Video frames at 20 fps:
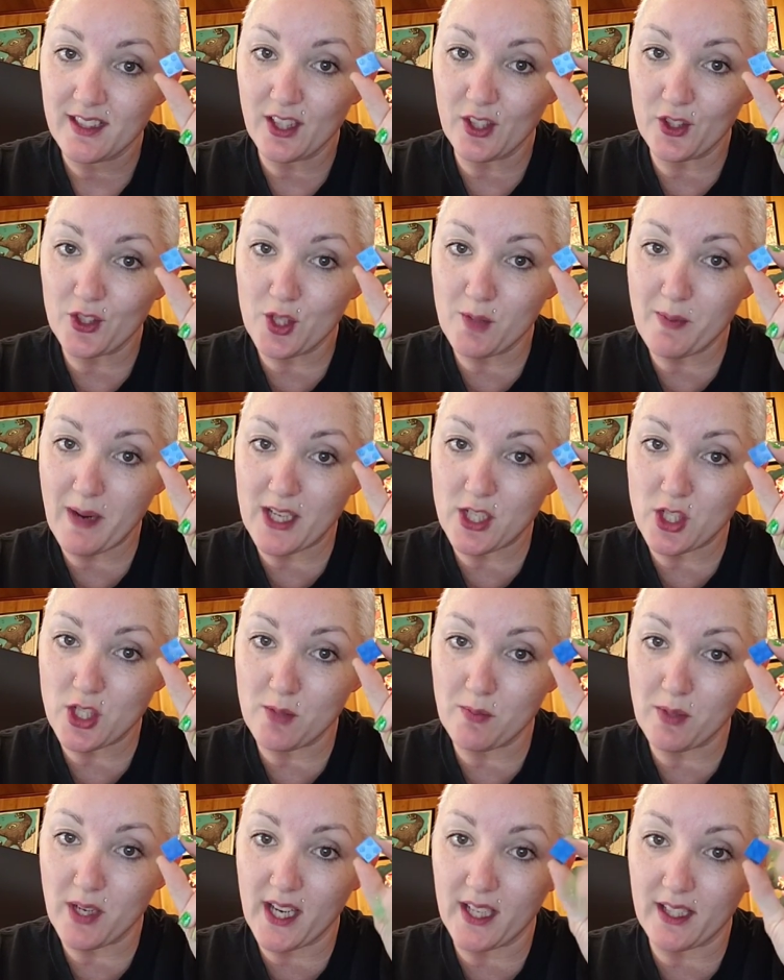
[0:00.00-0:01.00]
Little
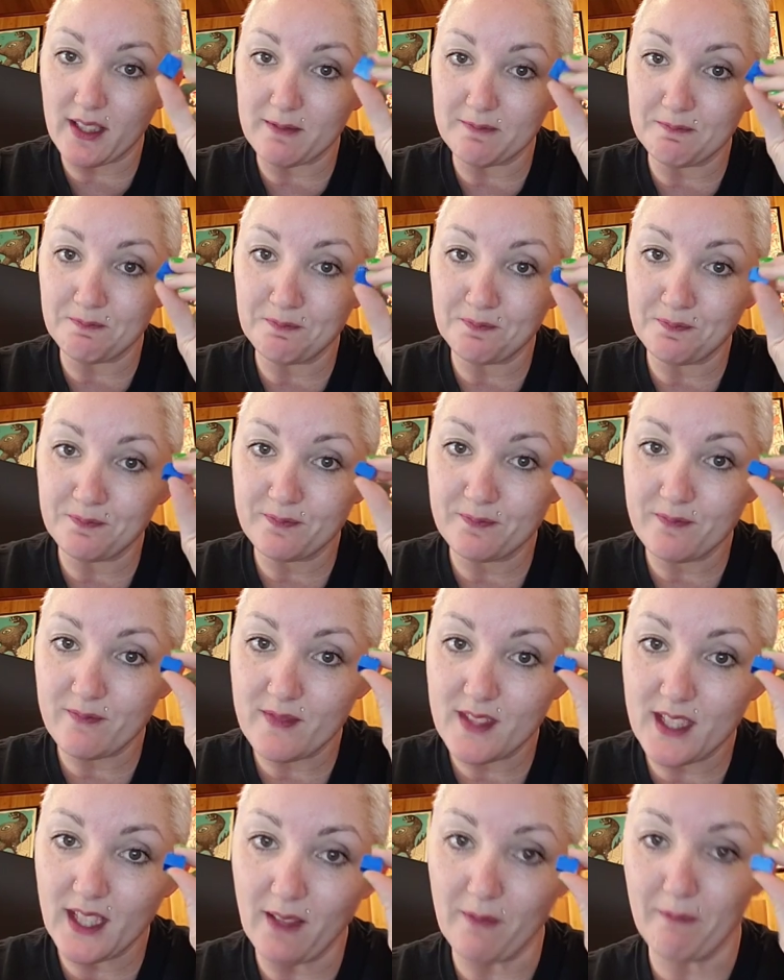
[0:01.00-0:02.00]
2x2 brick.
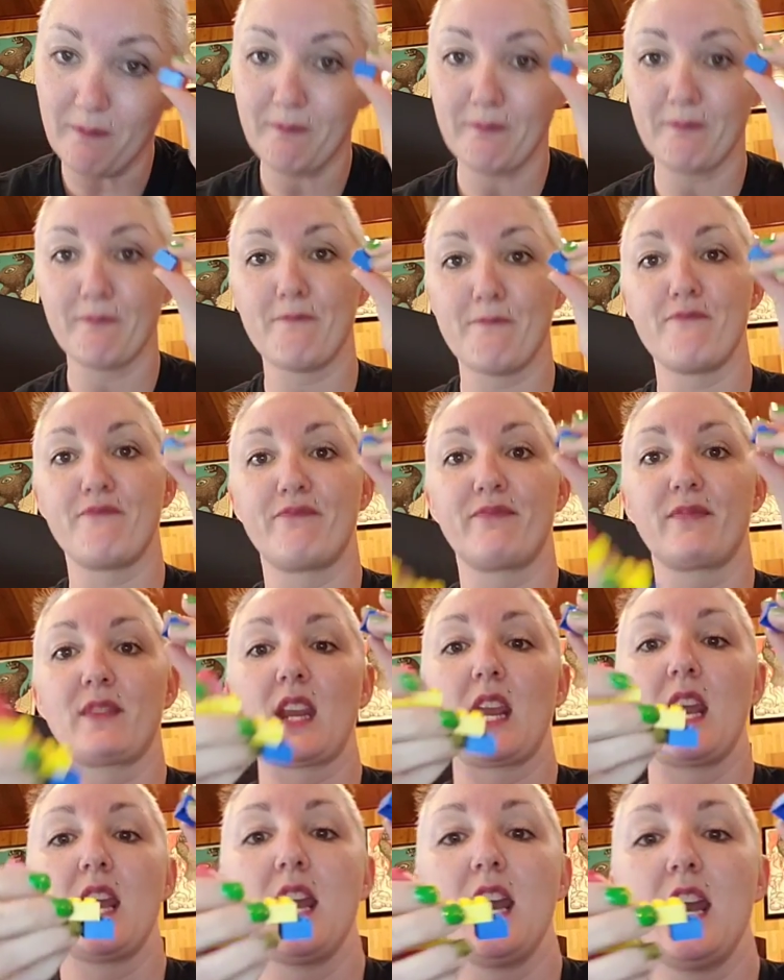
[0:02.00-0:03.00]
See?
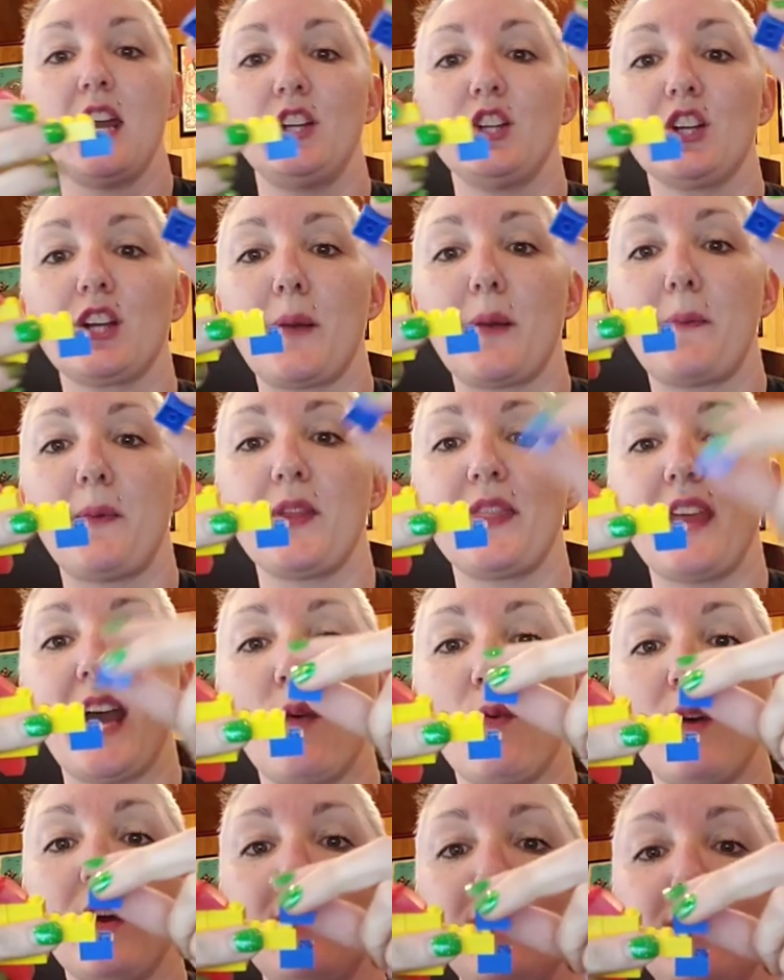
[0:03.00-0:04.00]
And you're going to put
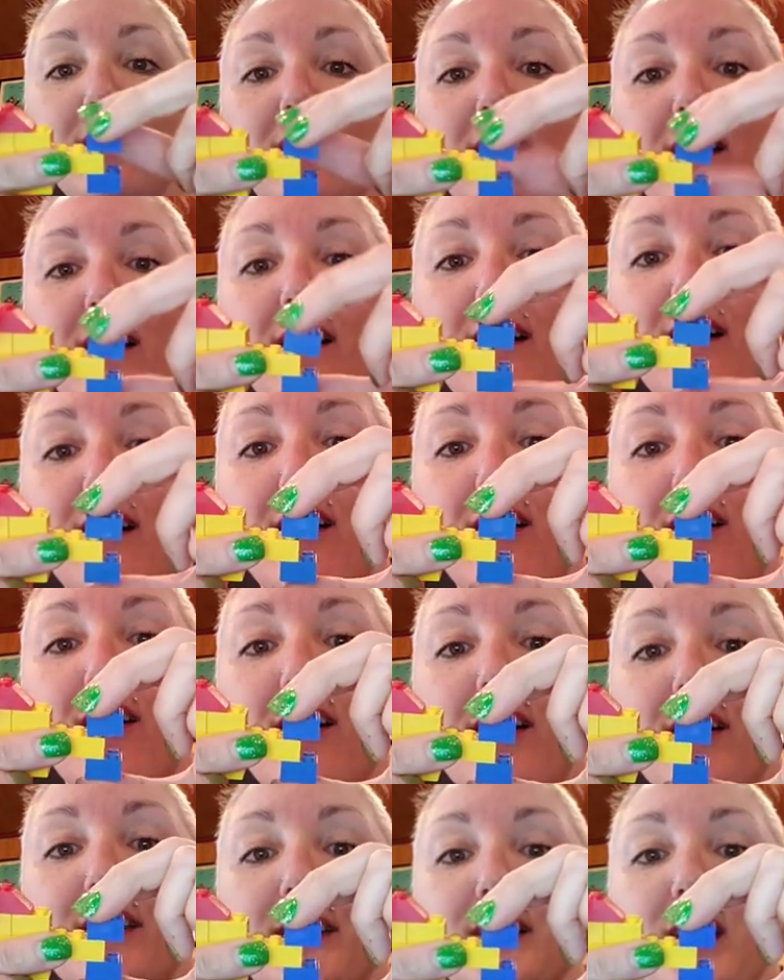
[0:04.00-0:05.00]
that one
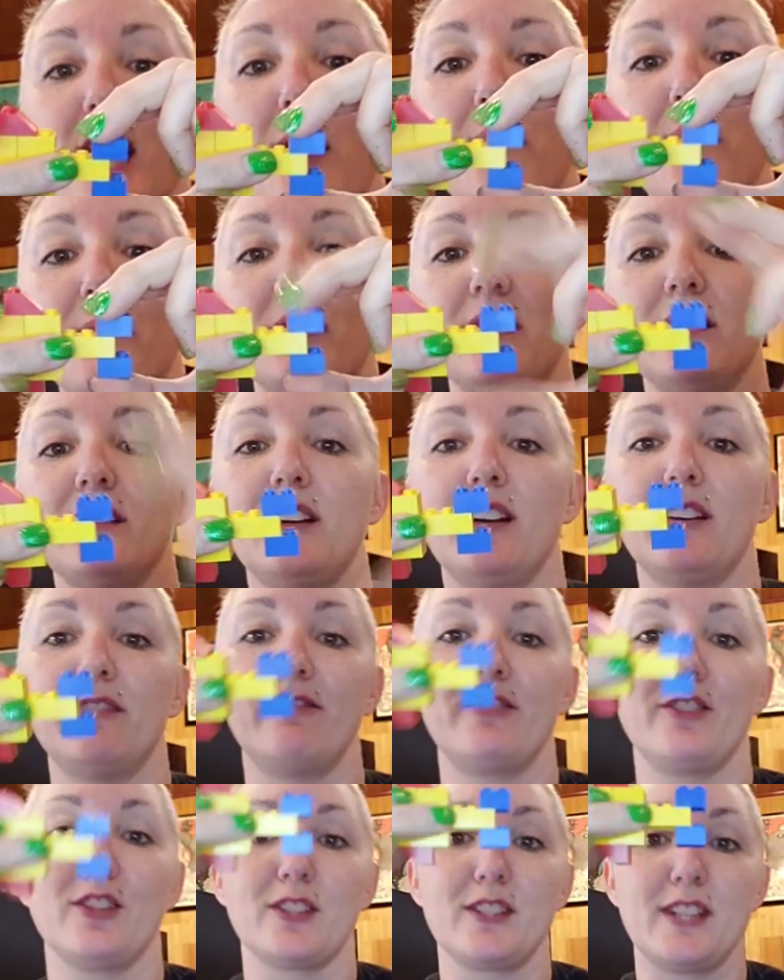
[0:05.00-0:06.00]
on the top
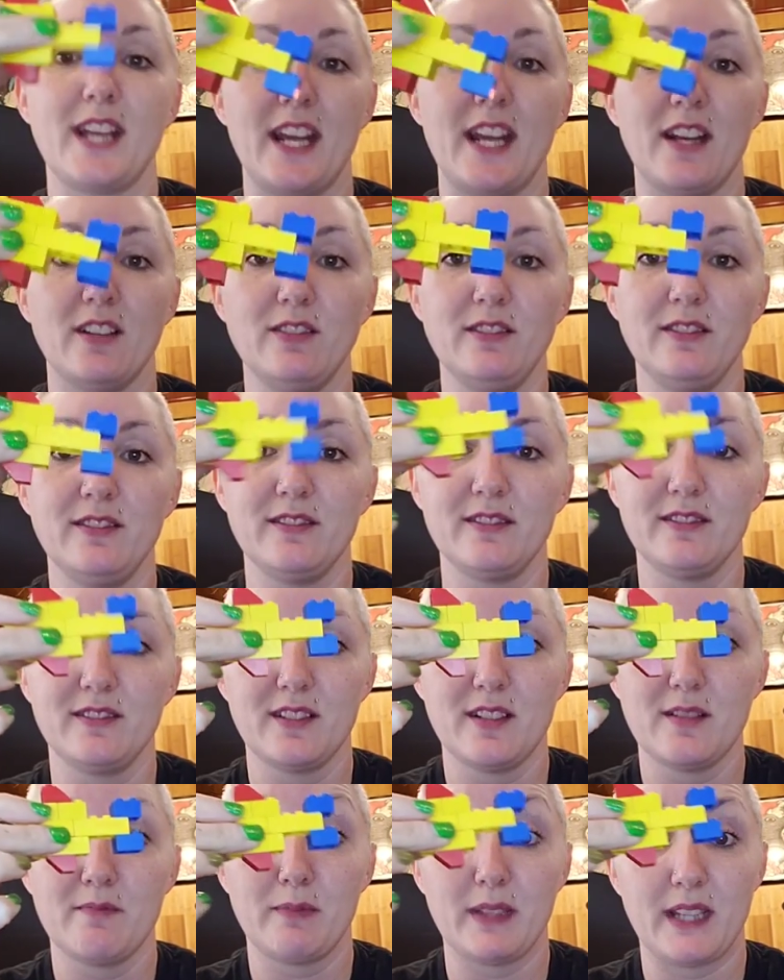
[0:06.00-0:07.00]
of your tail.
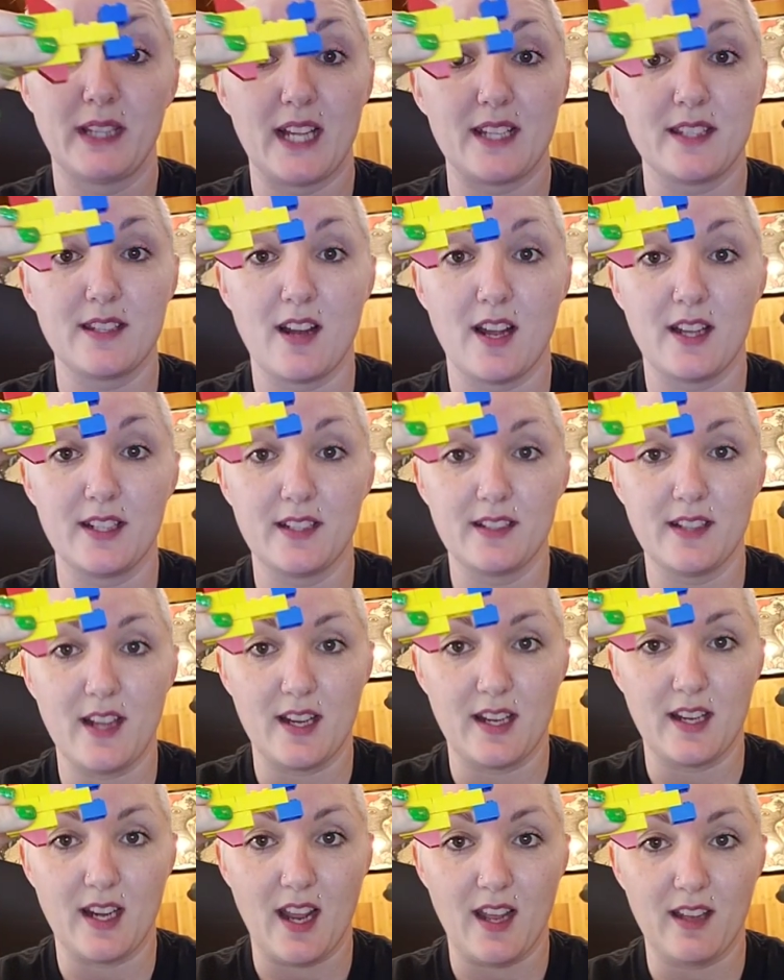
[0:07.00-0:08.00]
But that's not
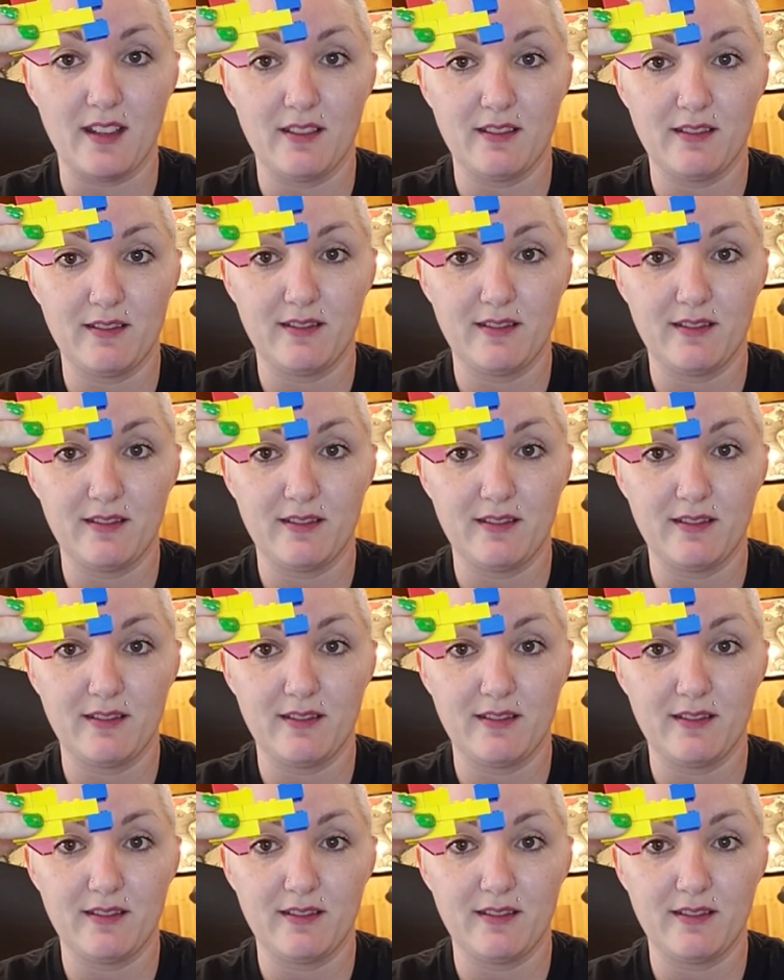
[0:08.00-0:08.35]
done yet.